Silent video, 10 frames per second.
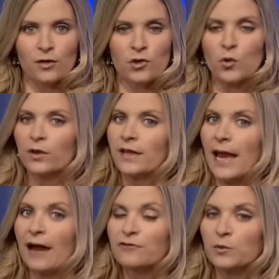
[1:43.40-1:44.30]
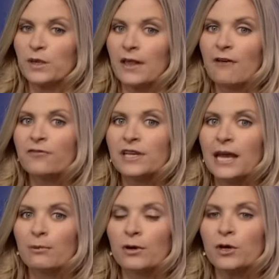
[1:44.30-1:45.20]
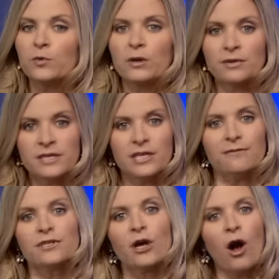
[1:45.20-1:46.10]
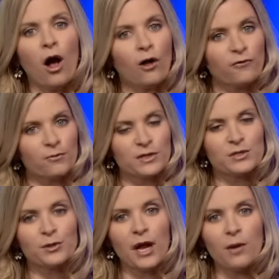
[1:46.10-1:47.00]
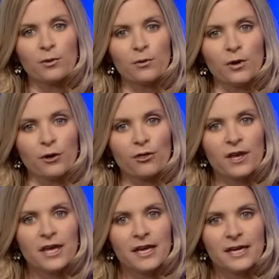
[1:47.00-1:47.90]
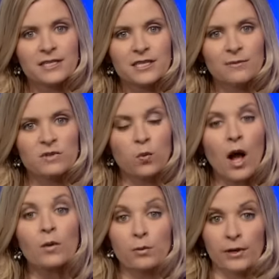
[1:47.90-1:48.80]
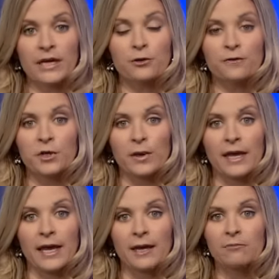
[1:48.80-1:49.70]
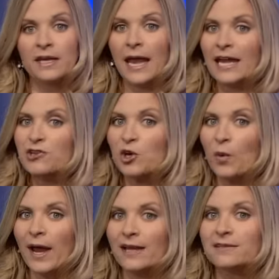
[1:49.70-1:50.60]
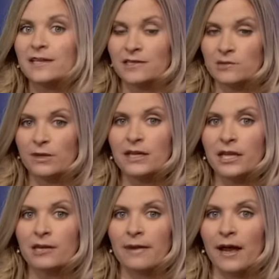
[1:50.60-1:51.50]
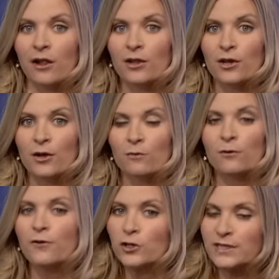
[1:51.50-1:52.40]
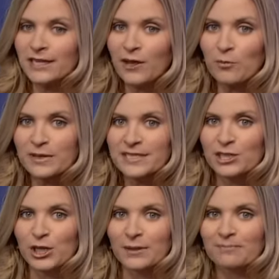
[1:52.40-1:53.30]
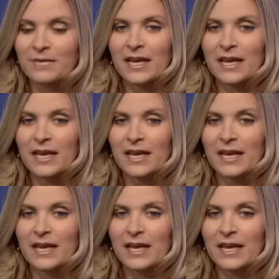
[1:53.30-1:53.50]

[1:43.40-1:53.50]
Shortly after we left the neighborhood, we received a call from Mr. Cumberworth. It seems while we were interviewing him, the HOA sent him an email reversing their position.